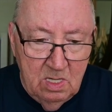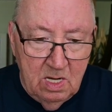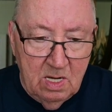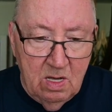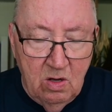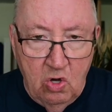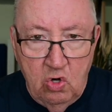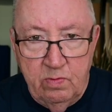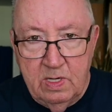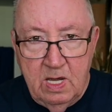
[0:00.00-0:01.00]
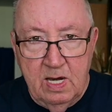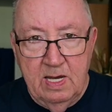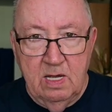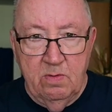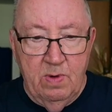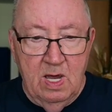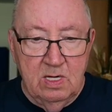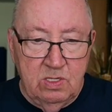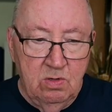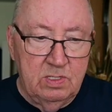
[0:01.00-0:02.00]
And I got home and I got it out of the
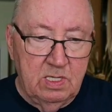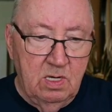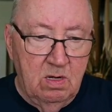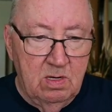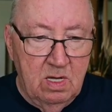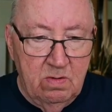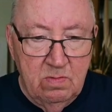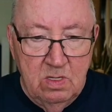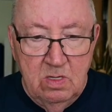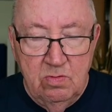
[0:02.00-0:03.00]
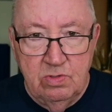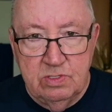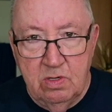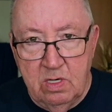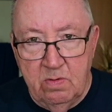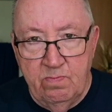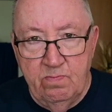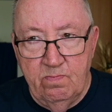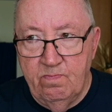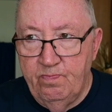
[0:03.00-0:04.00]
box, hooked it all up. I was going to
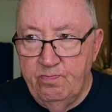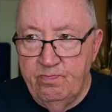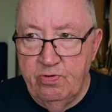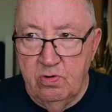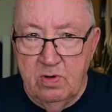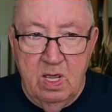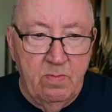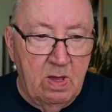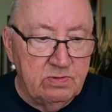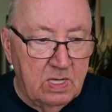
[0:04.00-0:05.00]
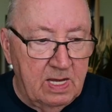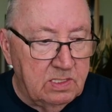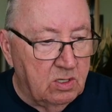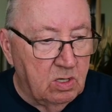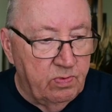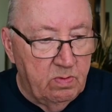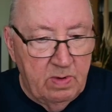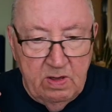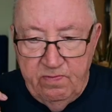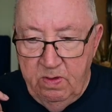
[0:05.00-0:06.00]
program, I was actually going to put
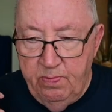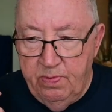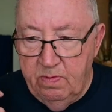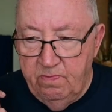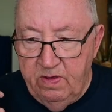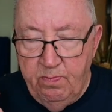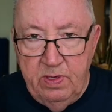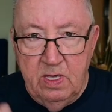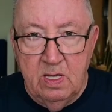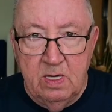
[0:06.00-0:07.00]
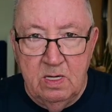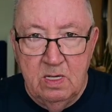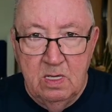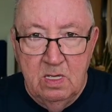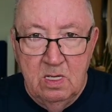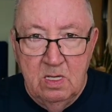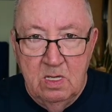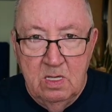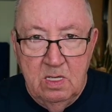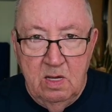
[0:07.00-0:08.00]
my V P N
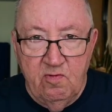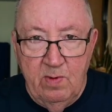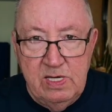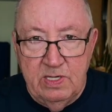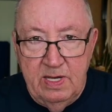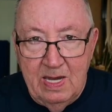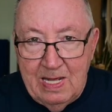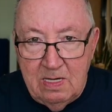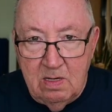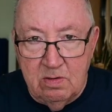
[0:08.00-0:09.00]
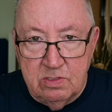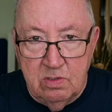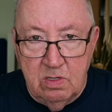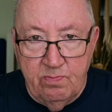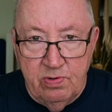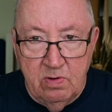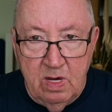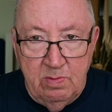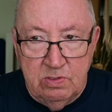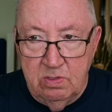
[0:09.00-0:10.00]
information in it. I was going to
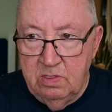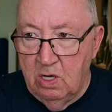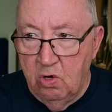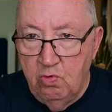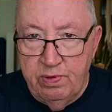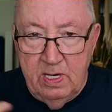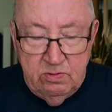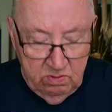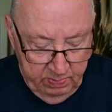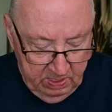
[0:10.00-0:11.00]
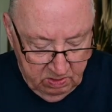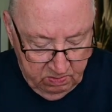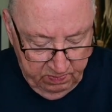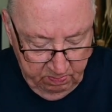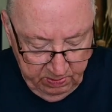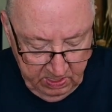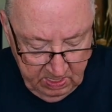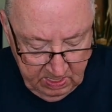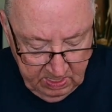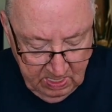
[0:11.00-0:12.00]
program it so the whole place would be on a V P
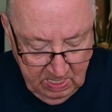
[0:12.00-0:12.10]
N.